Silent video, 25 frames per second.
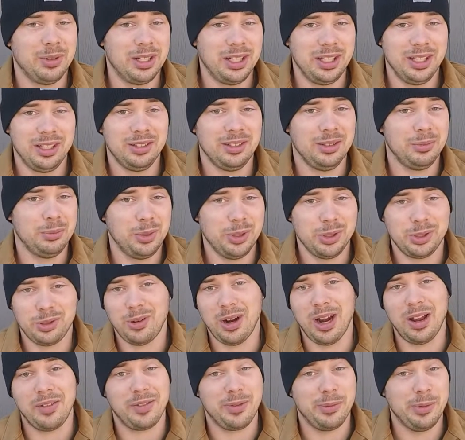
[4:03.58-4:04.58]
in the
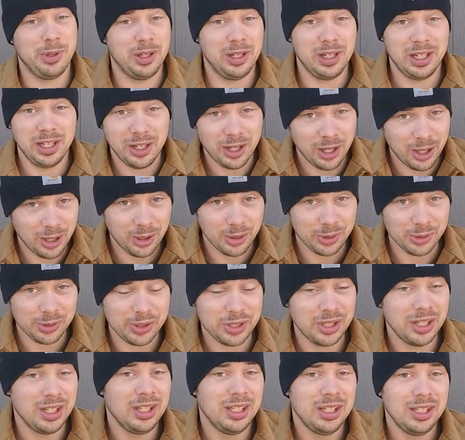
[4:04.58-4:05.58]
bushcraft community
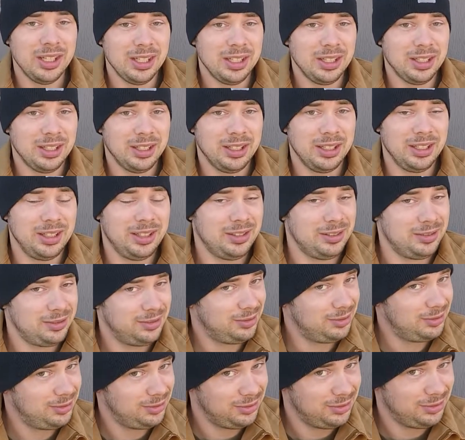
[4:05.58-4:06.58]
knows
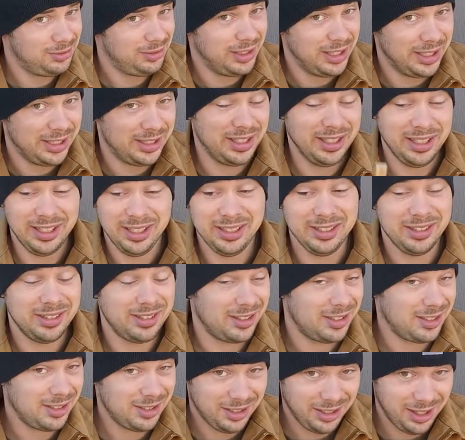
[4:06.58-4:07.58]
this
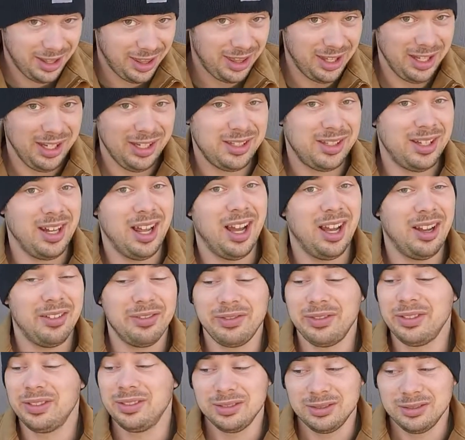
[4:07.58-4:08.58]
is the
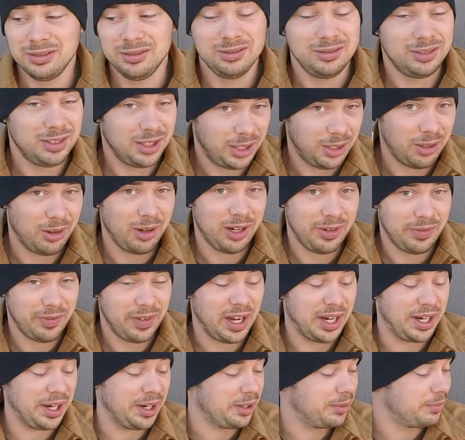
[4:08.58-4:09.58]
stuff to create
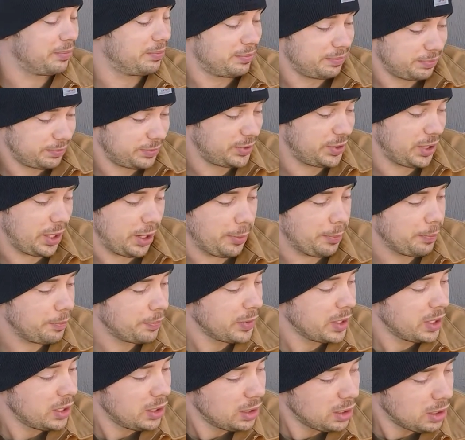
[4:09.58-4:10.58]
fire. So,
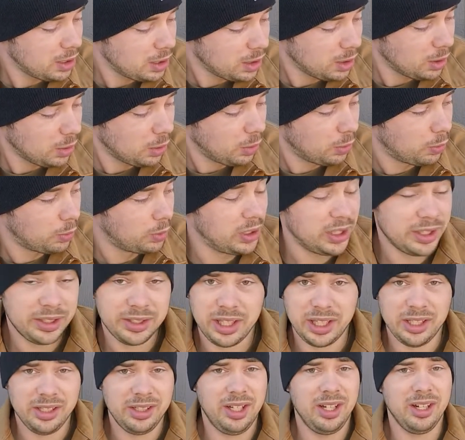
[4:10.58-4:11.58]
well, let's
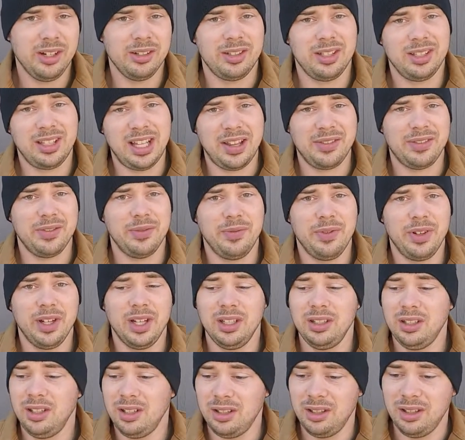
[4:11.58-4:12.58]
change gears. Let's have some
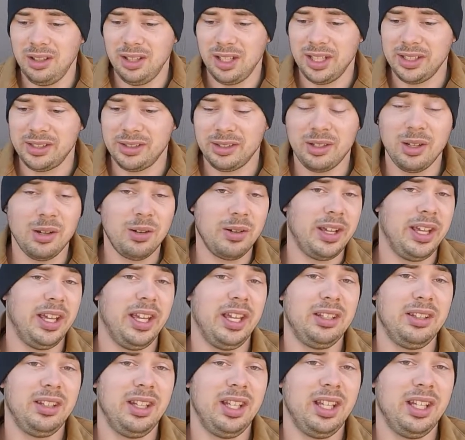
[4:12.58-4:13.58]
fun. Let's go
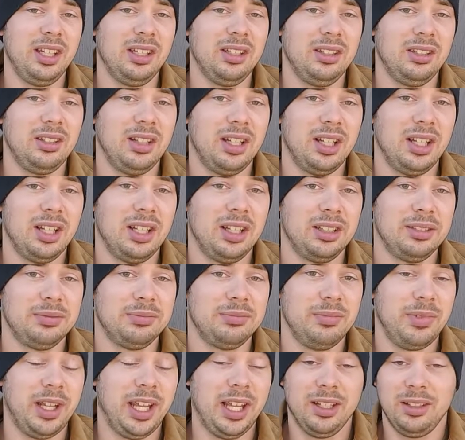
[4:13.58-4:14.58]
ahead then, uh,
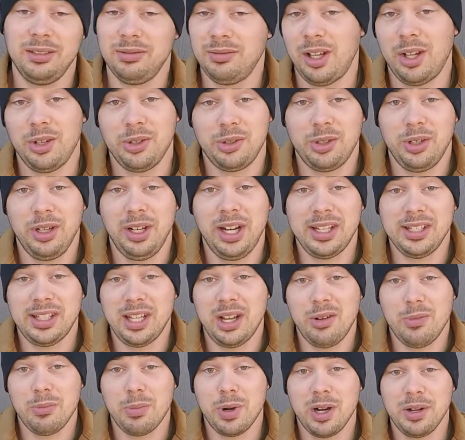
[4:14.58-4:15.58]
and I'll show you guys
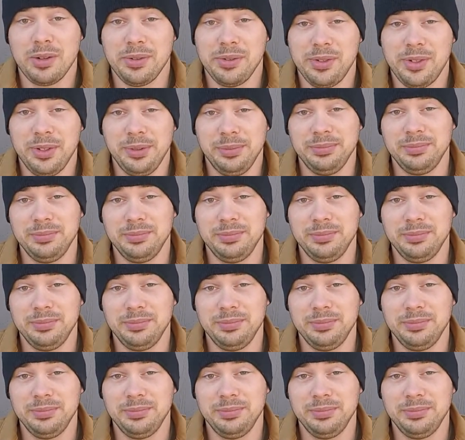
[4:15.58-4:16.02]
how it burns.